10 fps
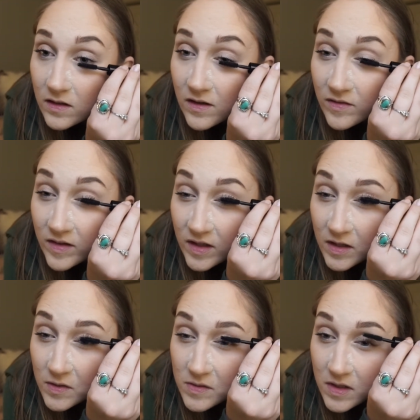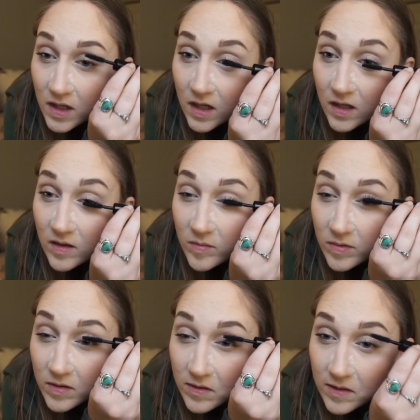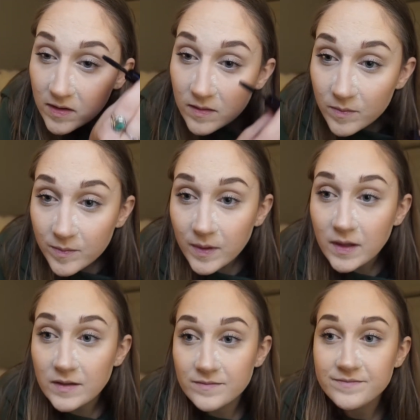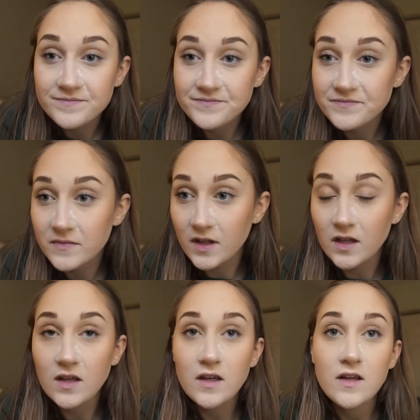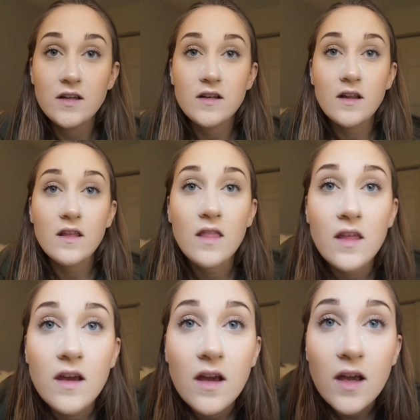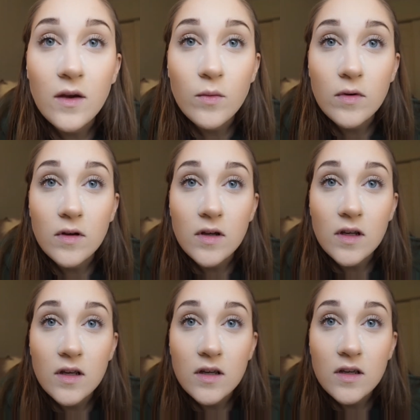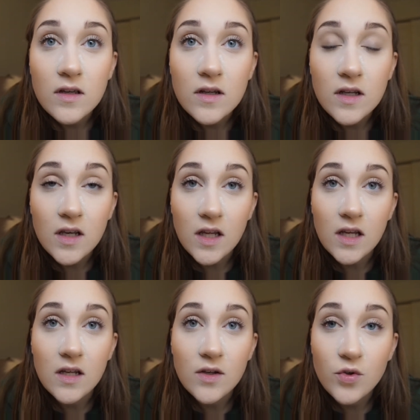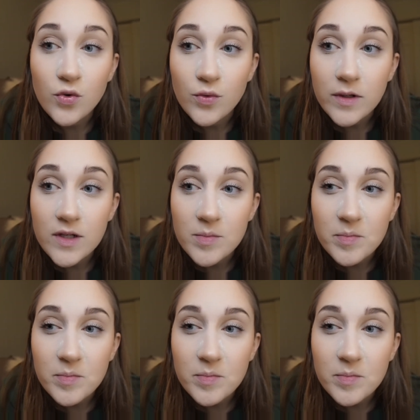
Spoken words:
definitely use it up, but nothing that I would need to